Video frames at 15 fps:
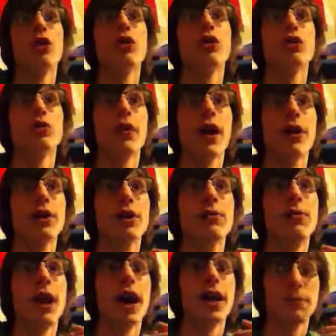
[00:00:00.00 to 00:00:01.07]

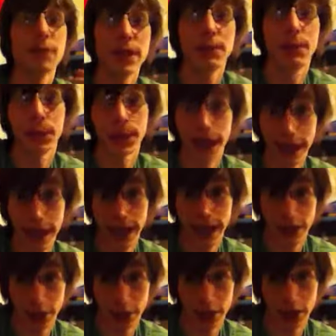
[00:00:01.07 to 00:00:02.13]
surrounded by people I
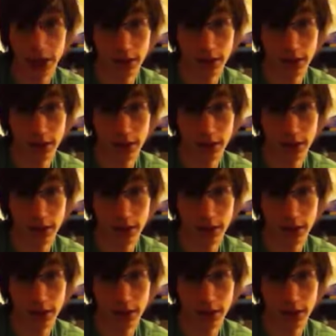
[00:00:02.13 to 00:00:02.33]
hate.